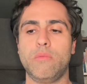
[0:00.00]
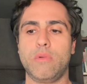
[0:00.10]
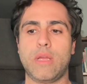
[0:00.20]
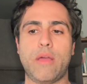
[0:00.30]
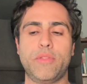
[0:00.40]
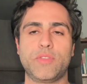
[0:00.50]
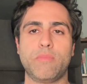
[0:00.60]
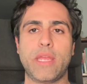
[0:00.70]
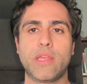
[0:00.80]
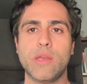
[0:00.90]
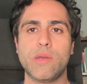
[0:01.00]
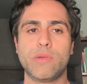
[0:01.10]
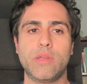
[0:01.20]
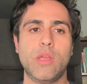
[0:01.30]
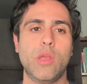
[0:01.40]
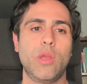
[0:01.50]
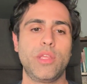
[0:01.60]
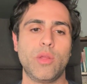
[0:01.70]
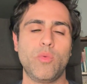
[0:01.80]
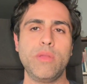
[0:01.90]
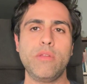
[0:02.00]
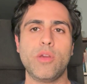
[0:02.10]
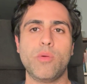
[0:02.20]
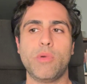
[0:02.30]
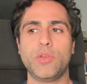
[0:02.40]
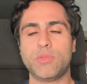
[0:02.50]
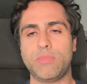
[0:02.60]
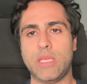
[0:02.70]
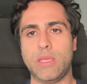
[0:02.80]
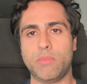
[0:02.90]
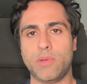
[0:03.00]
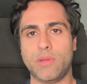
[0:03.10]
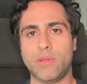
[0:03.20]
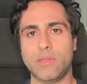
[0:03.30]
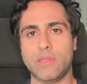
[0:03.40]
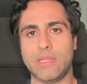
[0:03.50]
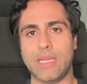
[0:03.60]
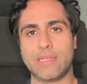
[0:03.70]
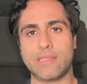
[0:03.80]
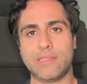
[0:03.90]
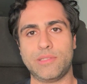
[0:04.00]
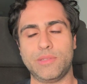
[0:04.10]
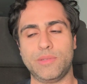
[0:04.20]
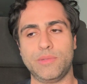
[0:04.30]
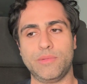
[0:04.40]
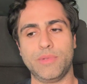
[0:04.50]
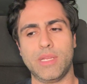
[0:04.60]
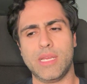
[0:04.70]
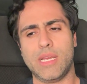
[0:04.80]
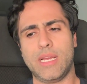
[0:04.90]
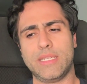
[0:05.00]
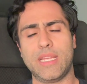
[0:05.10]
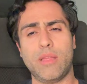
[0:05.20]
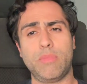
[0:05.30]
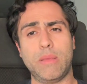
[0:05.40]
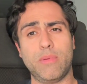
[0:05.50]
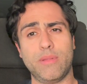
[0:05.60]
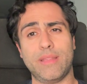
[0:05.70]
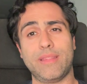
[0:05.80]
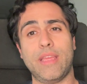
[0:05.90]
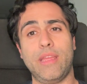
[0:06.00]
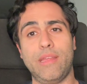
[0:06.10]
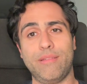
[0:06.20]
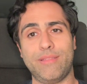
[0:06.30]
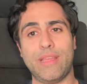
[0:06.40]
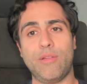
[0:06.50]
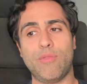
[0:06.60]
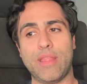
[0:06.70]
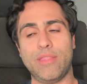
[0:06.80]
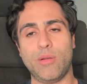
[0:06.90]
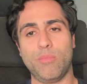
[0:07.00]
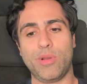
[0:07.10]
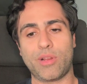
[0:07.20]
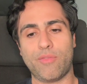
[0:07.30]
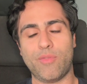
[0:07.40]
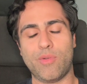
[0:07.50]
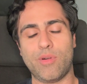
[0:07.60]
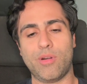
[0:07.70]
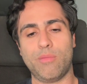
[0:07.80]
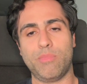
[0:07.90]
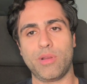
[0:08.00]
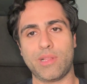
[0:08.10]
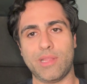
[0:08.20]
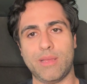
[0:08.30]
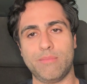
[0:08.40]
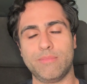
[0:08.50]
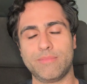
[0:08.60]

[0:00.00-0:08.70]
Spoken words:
How this might go, we know most people like to tell people that they read their book for book club.